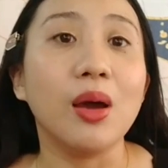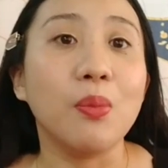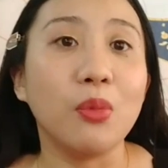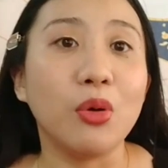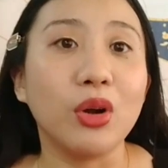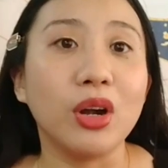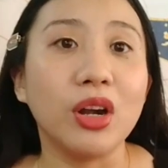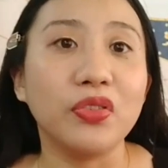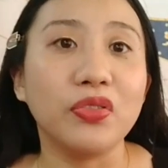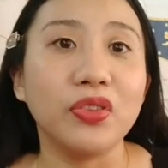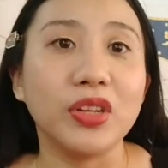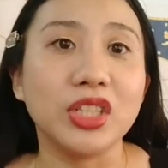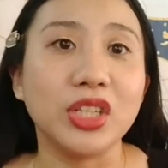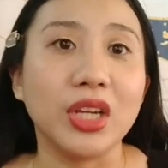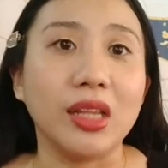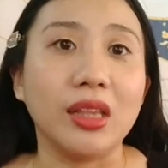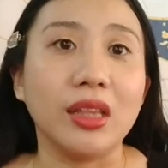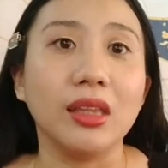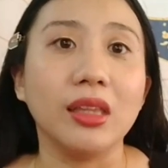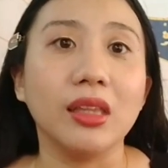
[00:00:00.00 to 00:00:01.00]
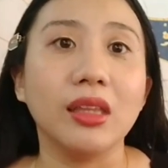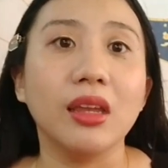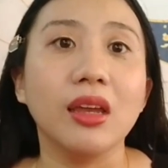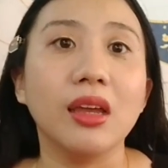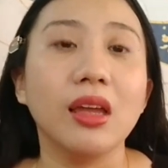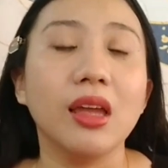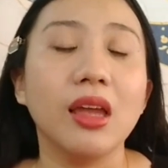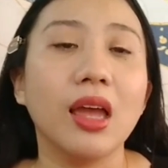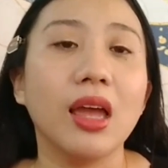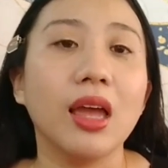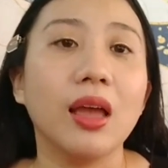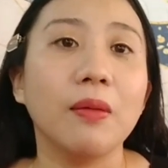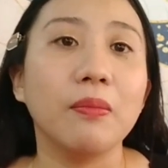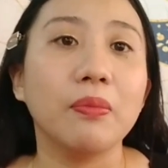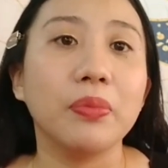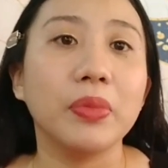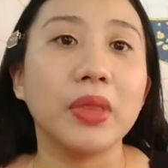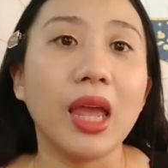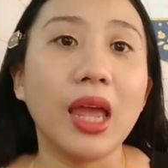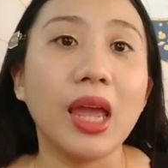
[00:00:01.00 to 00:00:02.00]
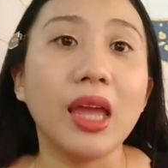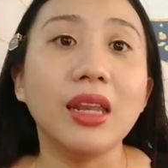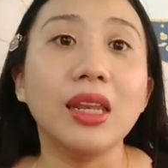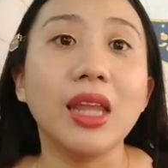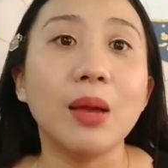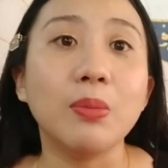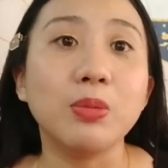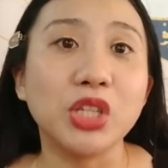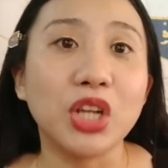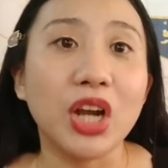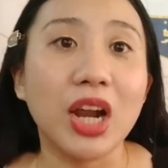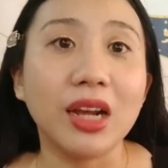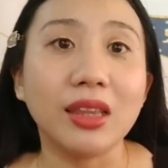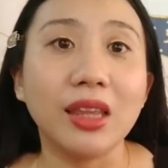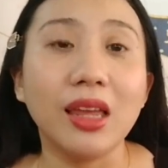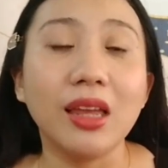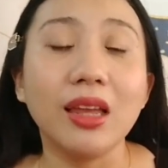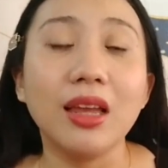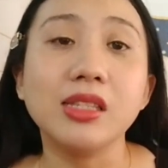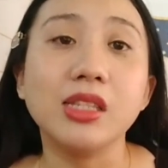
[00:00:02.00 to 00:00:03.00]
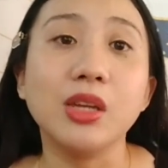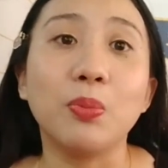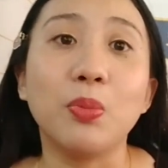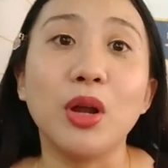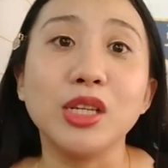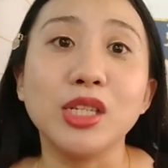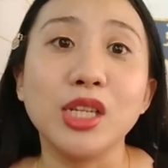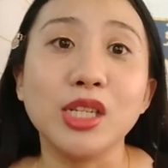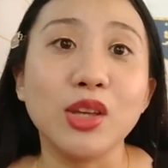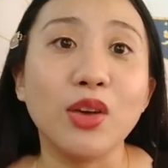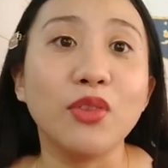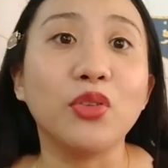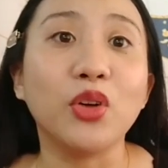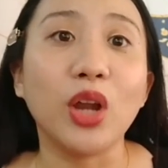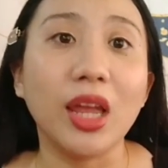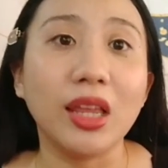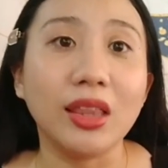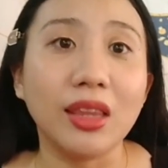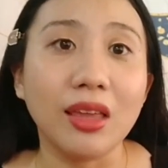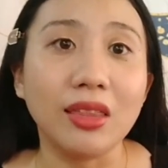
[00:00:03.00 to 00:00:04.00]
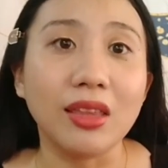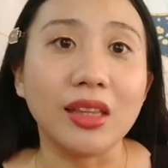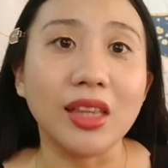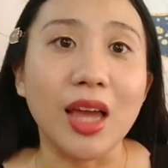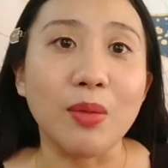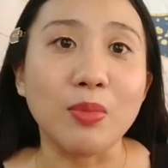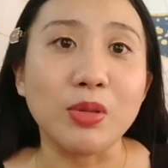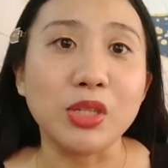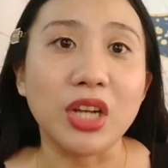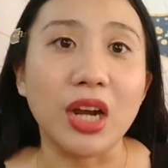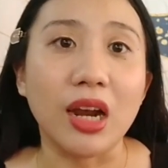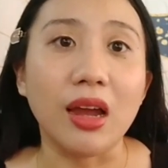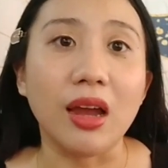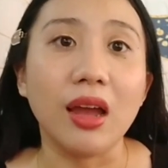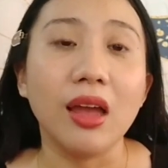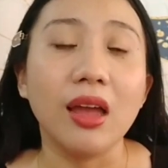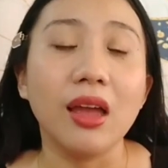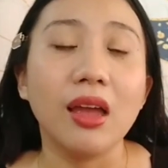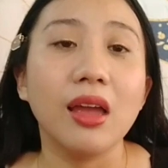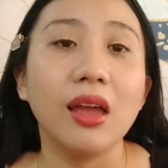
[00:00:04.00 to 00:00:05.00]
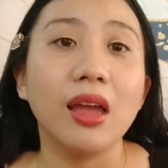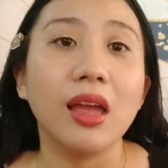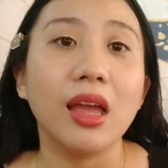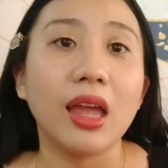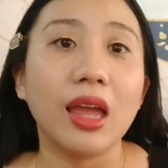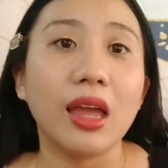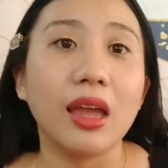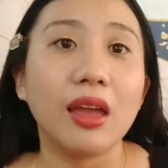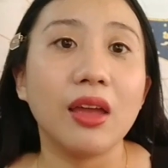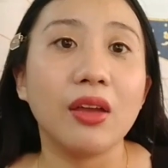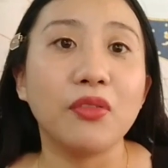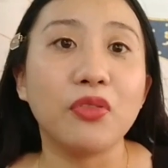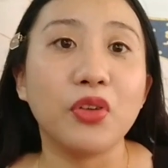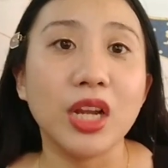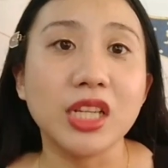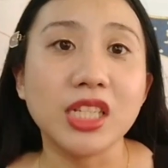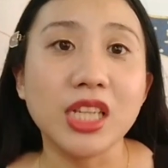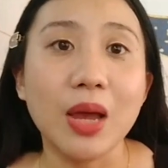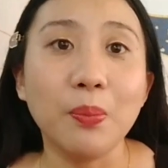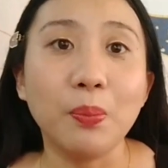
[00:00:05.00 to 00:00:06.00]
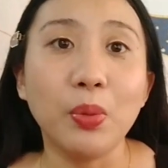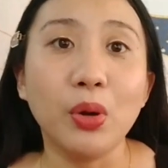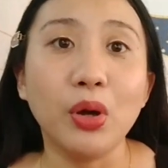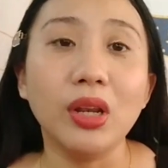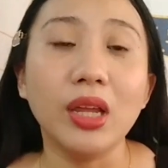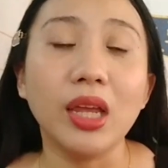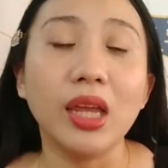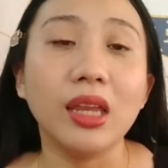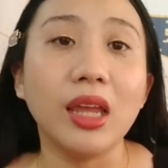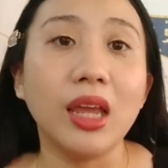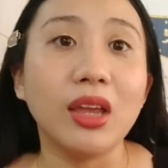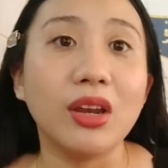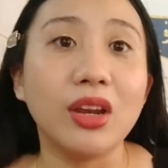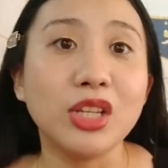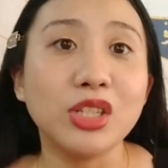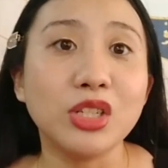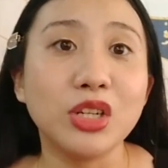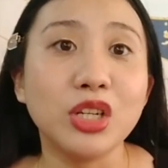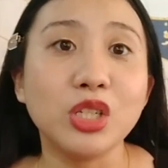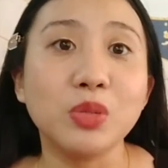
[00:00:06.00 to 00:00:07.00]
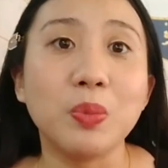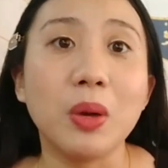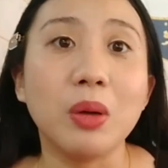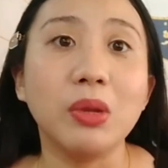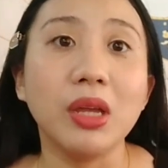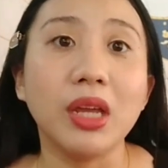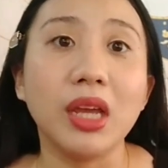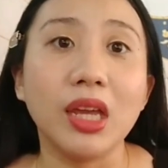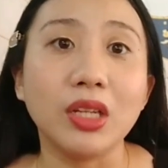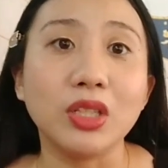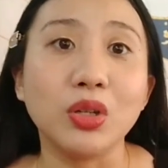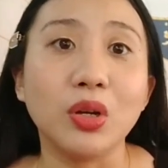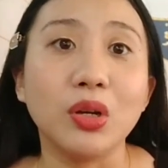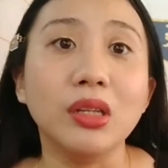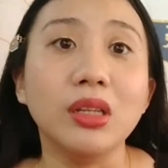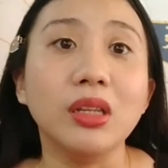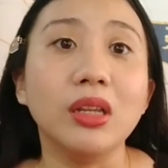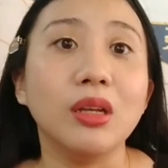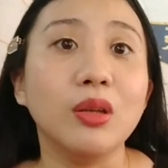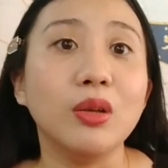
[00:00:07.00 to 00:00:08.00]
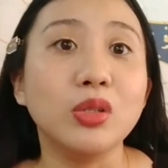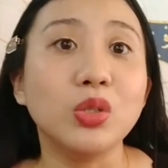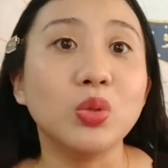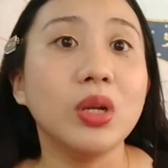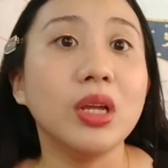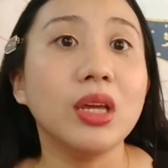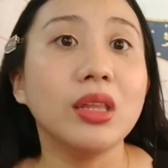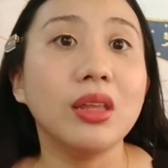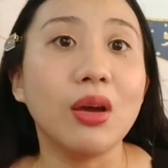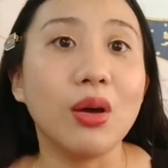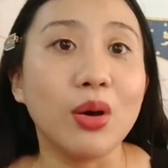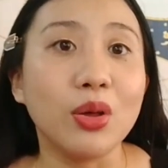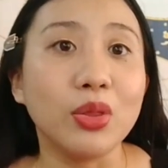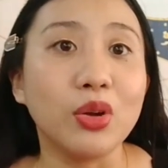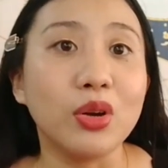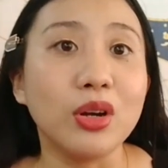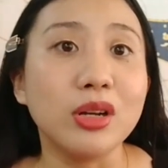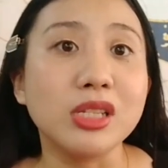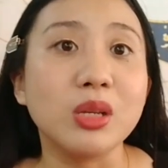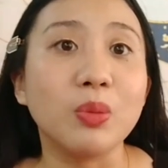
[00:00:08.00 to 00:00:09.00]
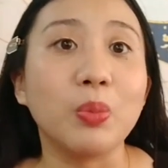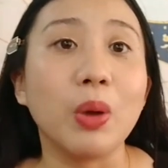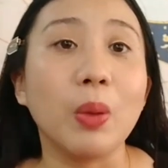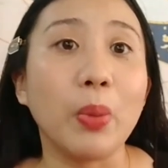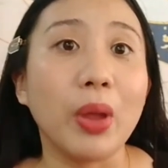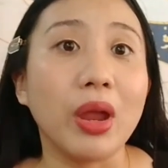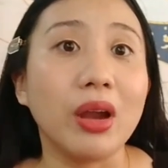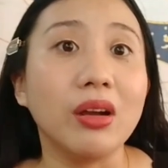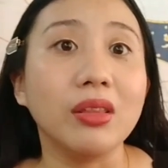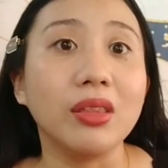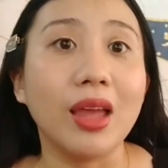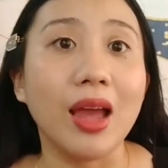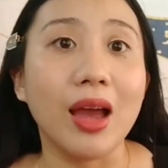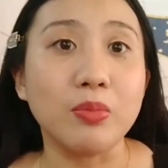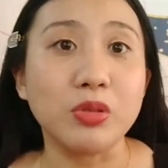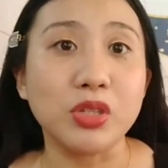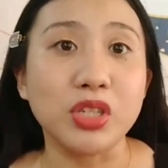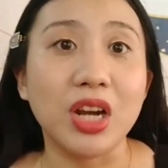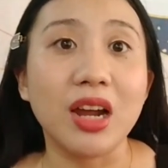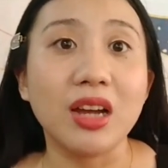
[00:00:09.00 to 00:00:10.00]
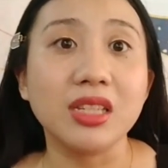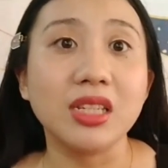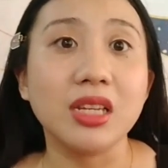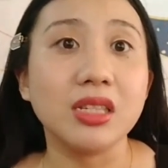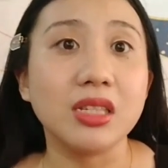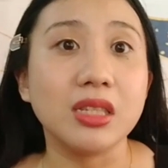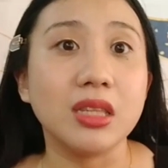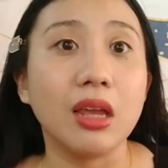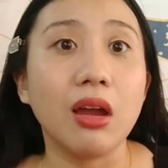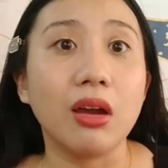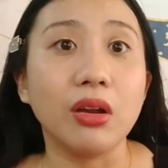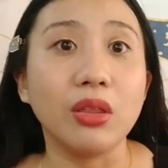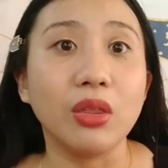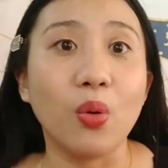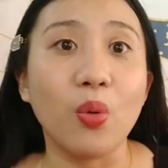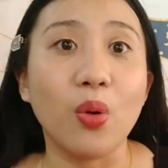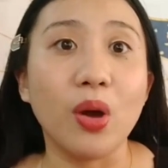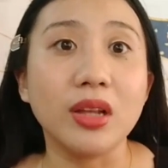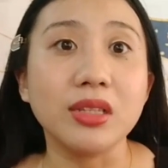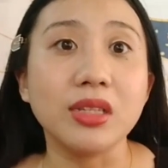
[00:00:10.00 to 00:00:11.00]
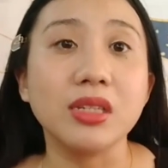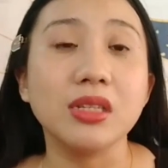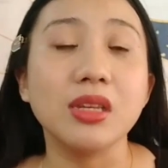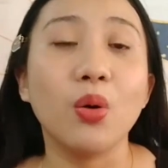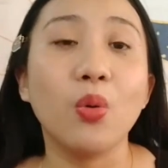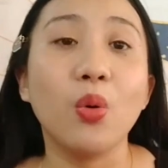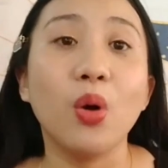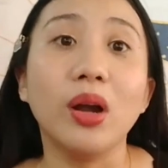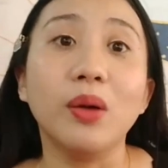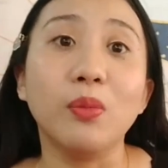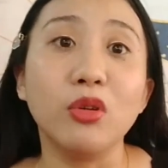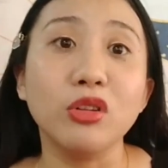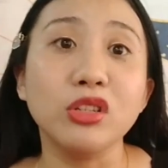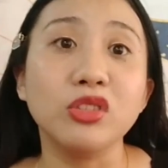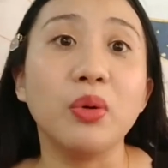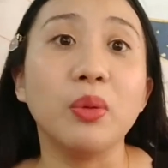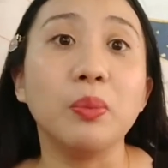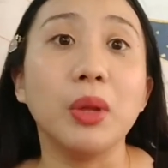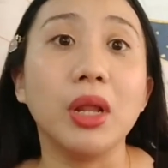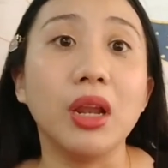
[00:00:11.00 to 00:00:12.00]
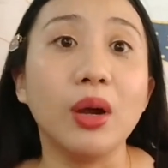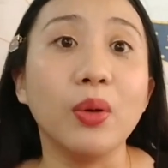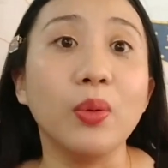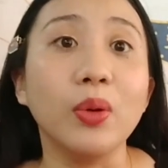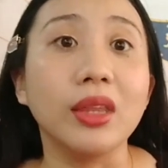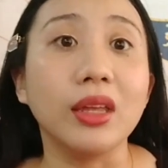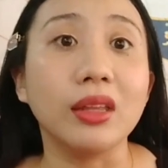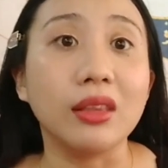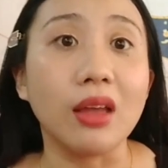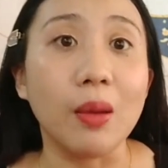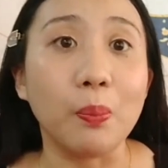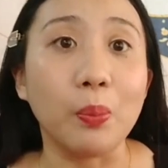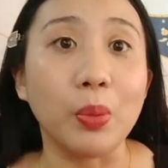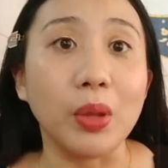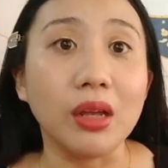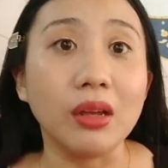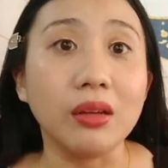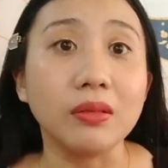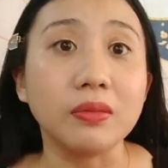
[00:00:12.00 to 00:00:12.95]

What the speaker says: more efficient. And abstracting is the process of creating that abstract. For example, in a research publication, usually the authors prepare the abstract since they are the ones who are most familiar with the topic.